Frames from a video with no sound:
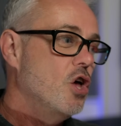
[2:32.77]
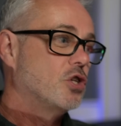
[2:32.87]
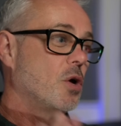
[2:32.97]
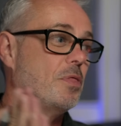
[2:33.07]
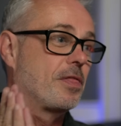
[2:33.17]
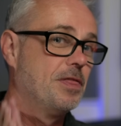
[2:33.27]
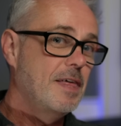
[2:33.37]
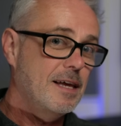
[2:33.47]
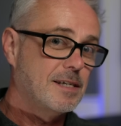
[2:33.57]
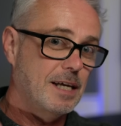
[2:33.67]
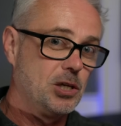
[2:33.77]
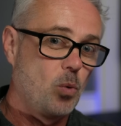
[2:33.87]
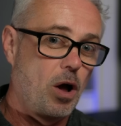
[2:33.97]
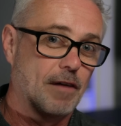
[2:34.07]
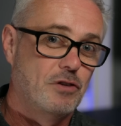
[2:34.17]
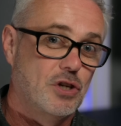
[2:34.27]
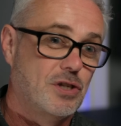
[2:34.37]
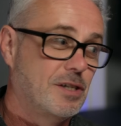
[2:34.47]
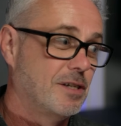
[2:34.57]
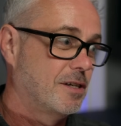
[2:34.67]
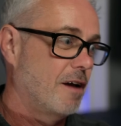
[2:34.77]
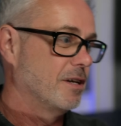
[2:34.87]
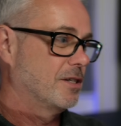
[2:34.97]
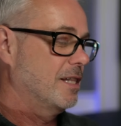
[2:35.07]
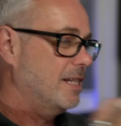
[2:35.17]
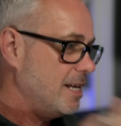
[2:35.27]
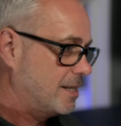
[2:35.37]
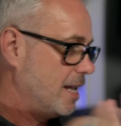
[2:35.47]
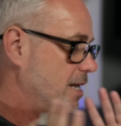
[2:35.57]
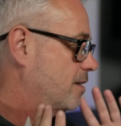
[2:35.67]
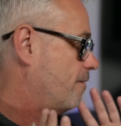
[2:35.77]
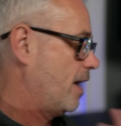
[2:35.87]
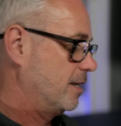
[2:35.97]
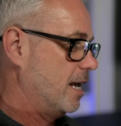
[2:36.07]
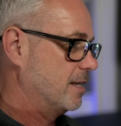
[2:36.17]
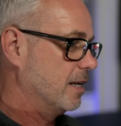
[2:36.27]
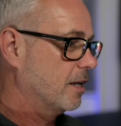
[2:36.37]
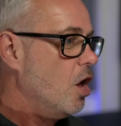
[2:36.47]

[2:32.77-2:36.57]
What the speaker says: So this is what I've just discovered. So this is fantastic.